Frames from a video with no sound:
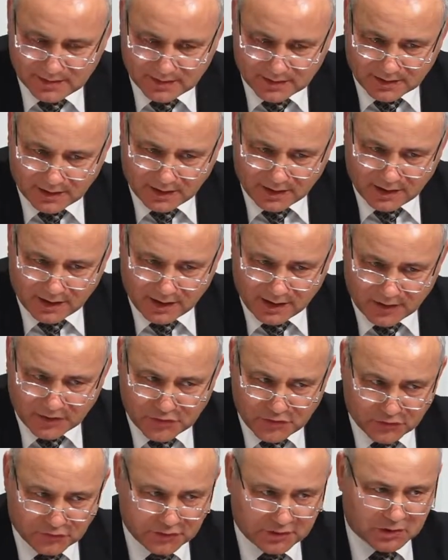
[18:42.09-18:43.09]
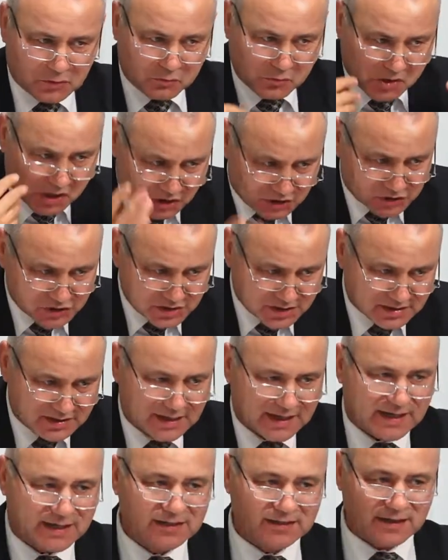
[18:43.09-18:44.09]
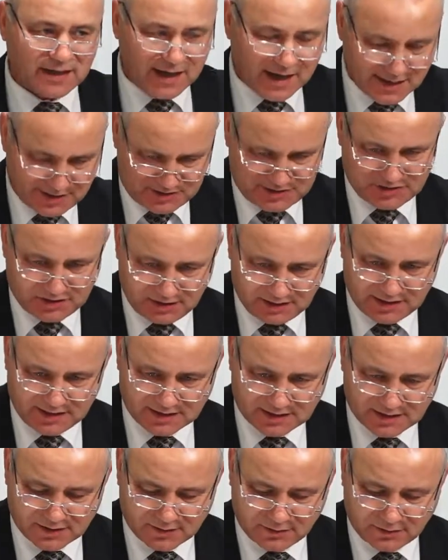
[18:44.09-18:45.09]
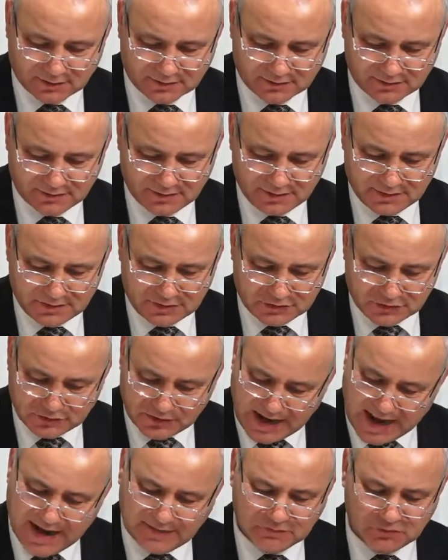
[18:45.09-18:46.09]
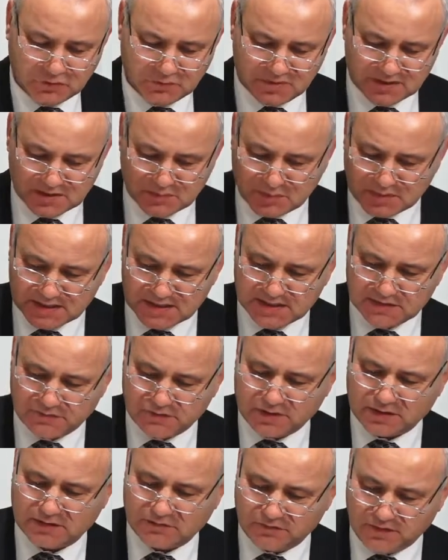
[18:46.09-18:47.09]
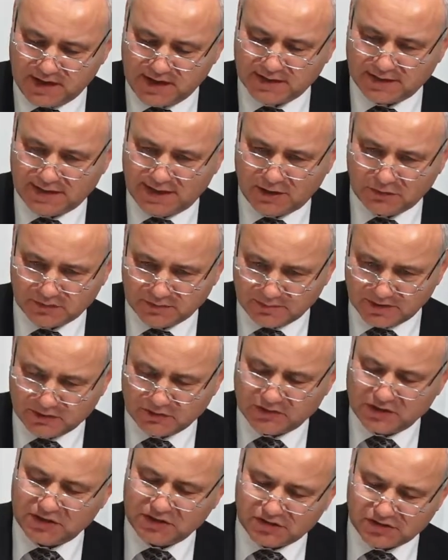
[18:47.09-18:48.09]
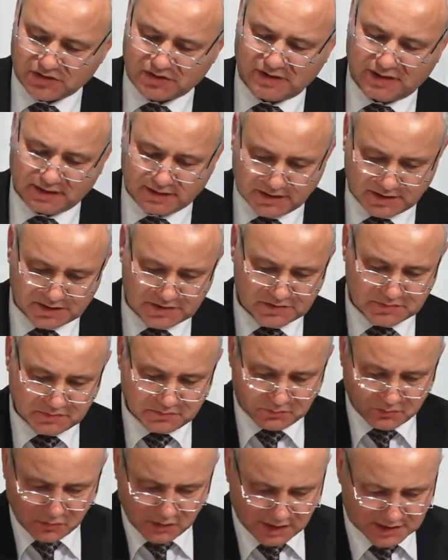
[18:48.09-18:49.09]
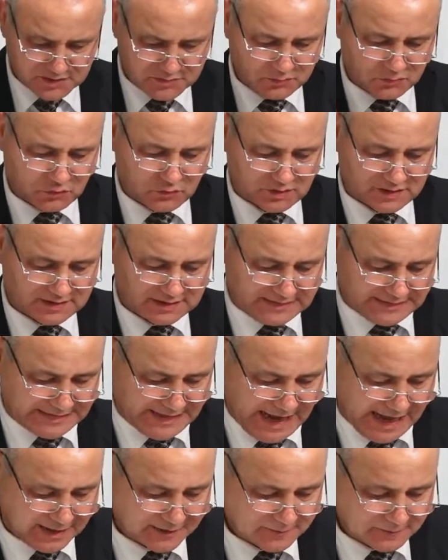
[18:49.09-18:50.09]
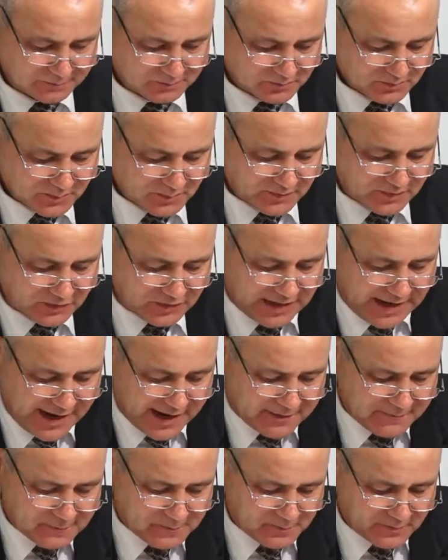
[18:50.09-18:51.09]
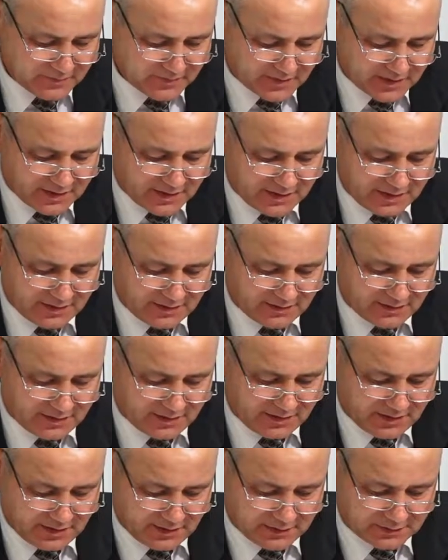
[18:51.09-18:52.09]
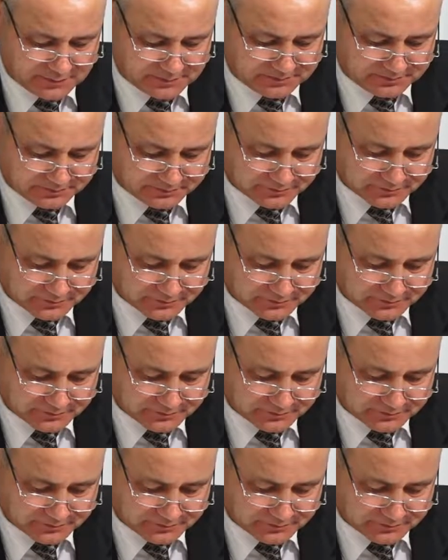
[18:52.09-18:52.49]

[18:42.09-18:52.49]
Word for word: Uh, through your words and action later on. You don't have to be specific. Find out about internet. There is much more than that. Okay? And um,